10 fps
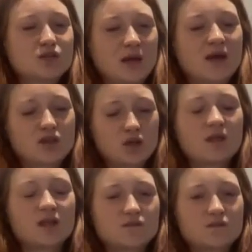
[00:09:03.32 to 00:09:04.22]
so we have a
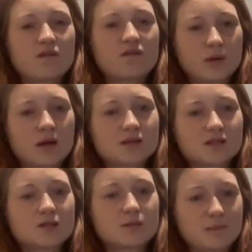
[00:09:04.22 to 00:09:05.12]
unit that's very
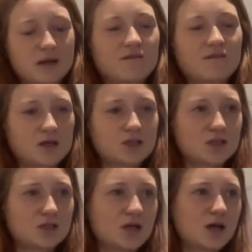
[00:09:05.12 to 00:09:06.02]
robust to be
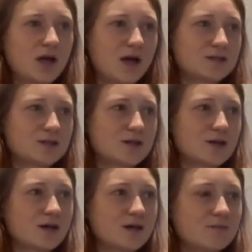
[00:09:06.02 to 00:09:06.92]
manufactured at
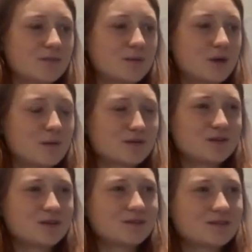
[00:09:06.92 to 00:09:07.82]
a moment's
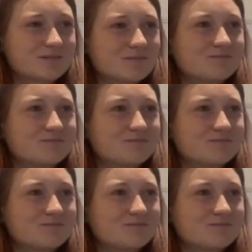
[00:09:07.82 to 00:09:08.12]
notice.